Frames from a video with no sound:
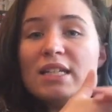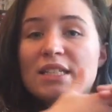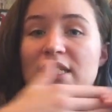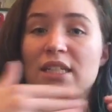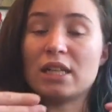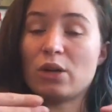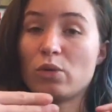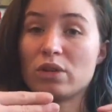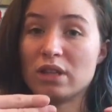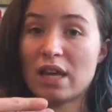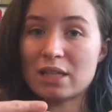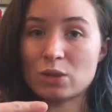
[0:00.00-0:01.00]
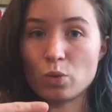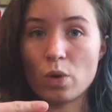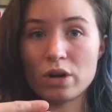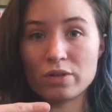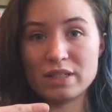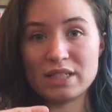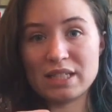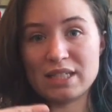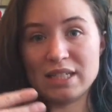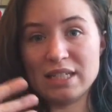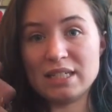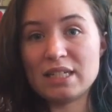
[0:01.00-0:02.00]
is dealing with less water
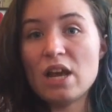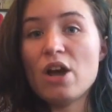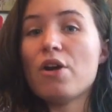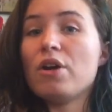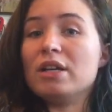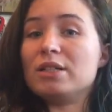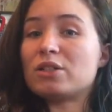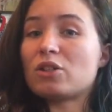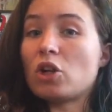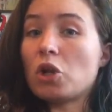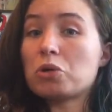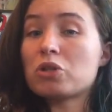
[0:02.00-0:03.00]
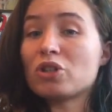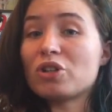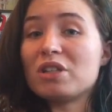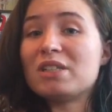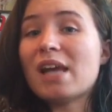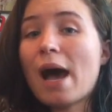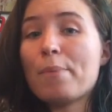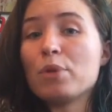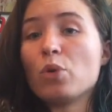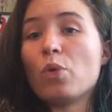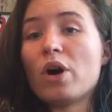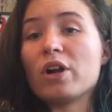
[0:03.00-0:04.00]
resistance, is closer to the top of
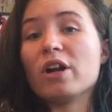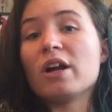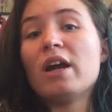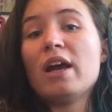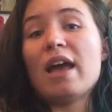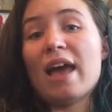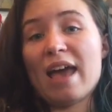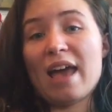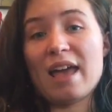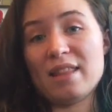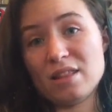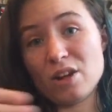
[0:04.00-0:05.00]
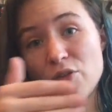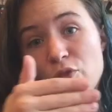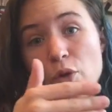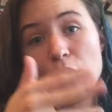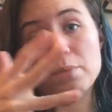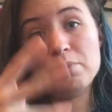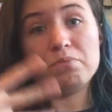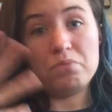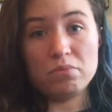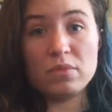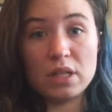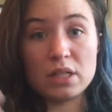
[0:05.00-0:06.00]
the water, and therefore
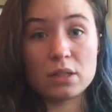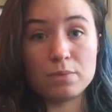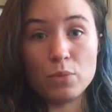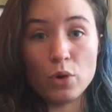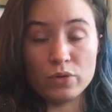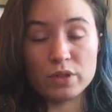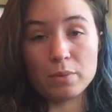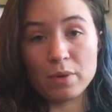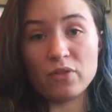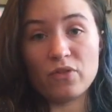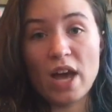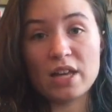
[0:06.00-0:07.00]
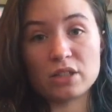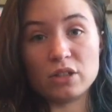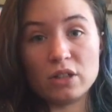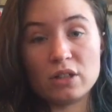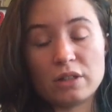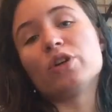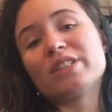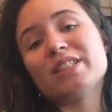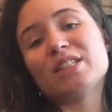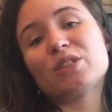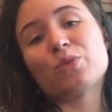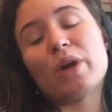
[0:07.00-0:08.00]
moves a bit faster. Of course,
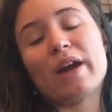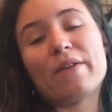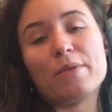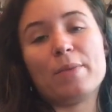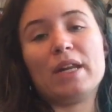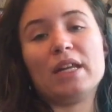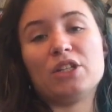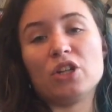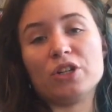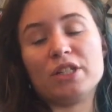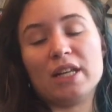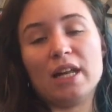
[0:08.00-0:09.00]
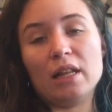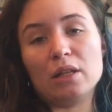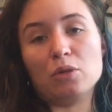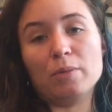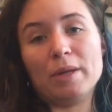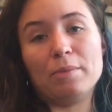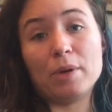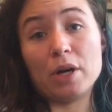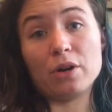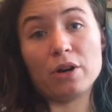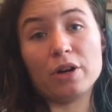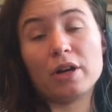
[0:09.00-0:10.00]
this is where everybody starts to get a little bit
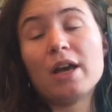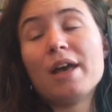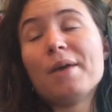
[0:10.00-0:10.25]
butthurt.